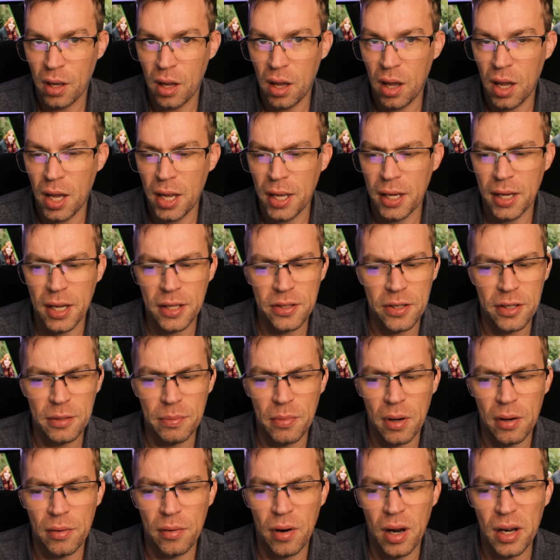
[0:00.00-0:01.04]
I guess it's
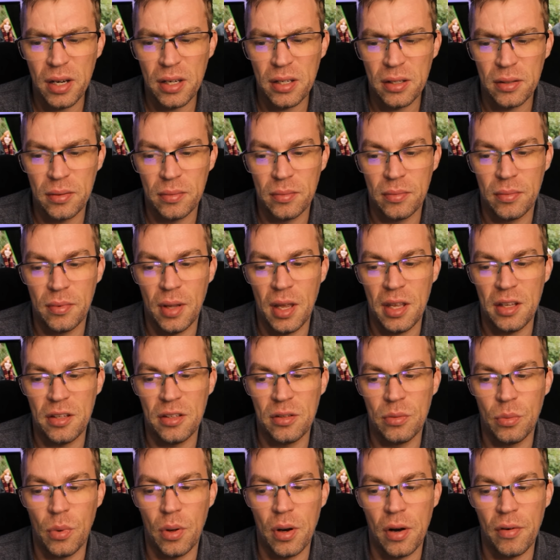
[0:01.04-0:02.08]
my right.
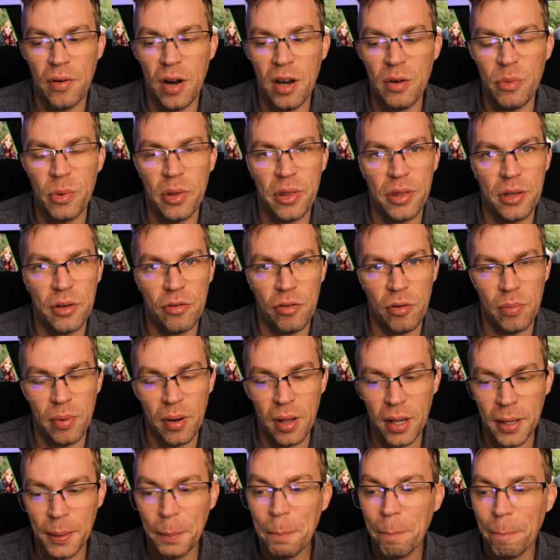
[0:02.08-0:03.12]
That's what I write with, you
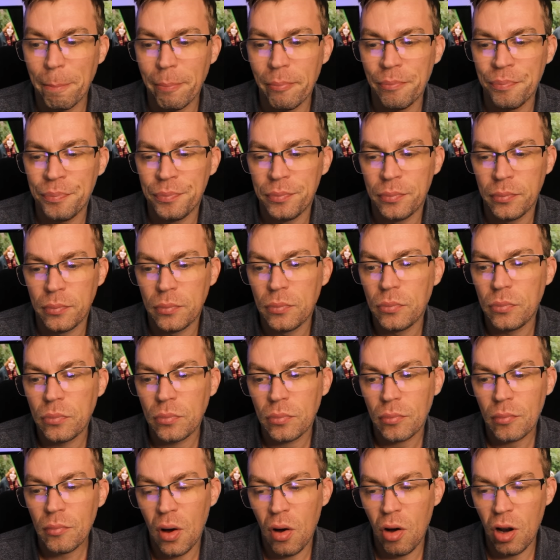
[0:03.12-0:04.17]
reply.
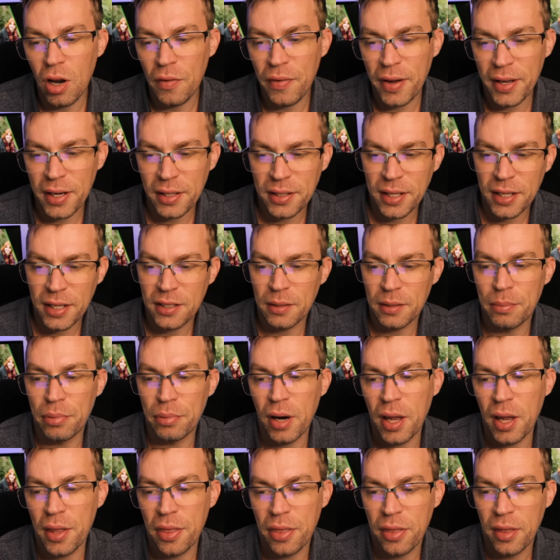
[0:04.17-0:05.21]
Ollivander takes a
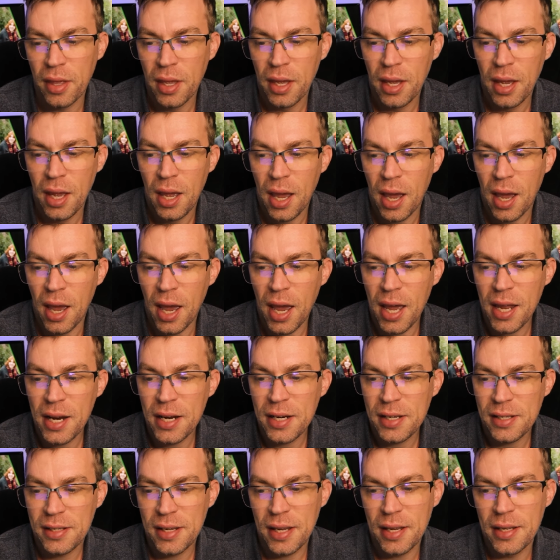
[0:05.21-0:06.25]
breath
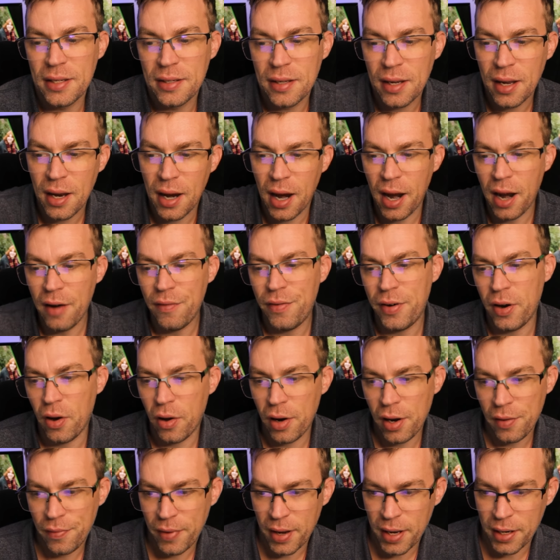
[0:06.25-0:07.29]
and says, every
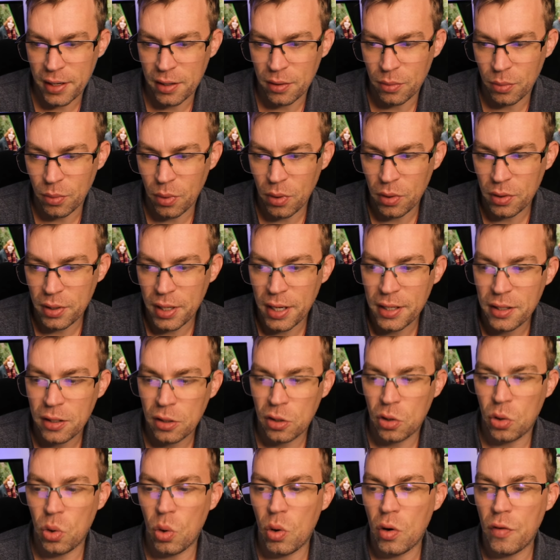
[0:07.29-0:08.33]
Ollivander wand has a
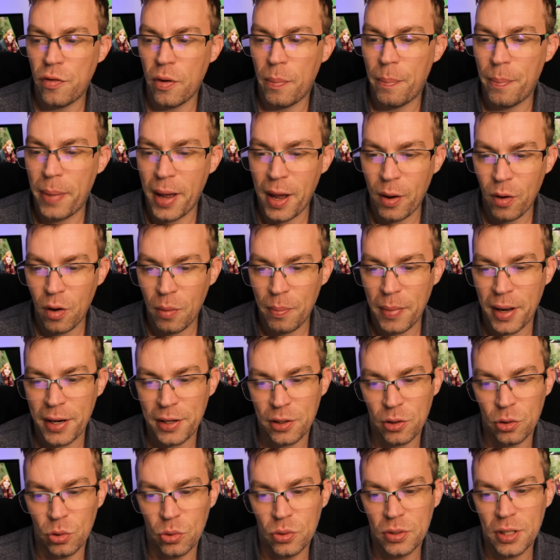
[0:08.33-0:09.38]
core of a power
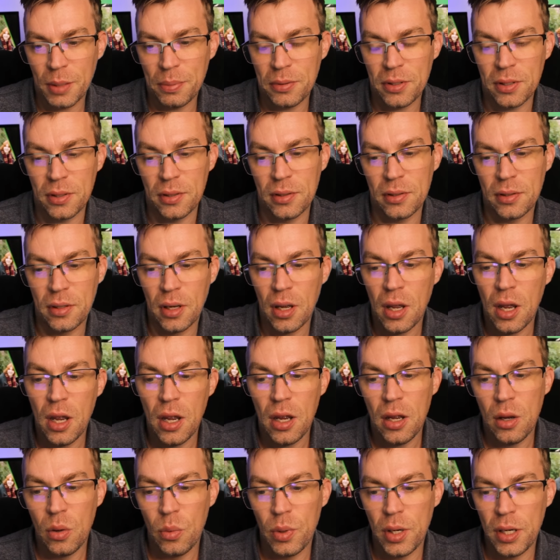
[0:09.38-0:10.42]
magical substance.
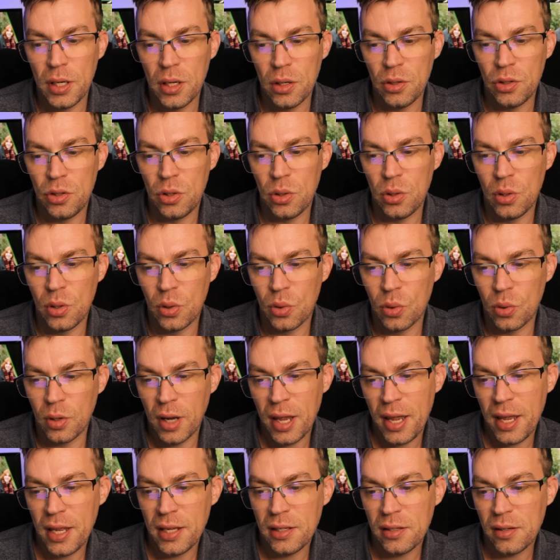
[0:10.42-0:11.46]
We use unicorn
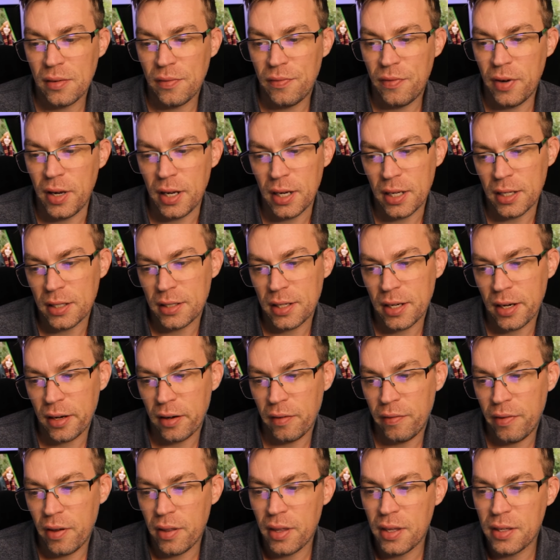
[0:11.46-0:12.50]
hairs, phoenix tail
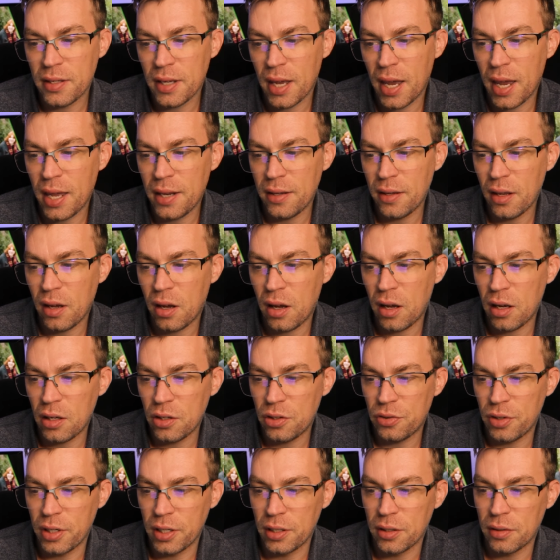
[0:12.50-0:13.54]
feathers, and the
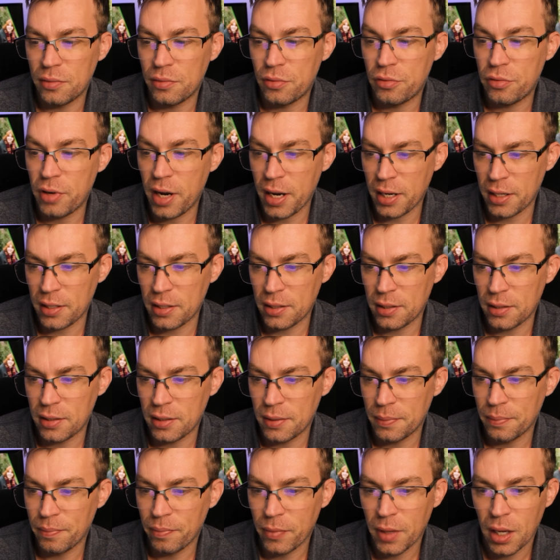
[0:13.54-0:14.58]
heartstrings of dragons.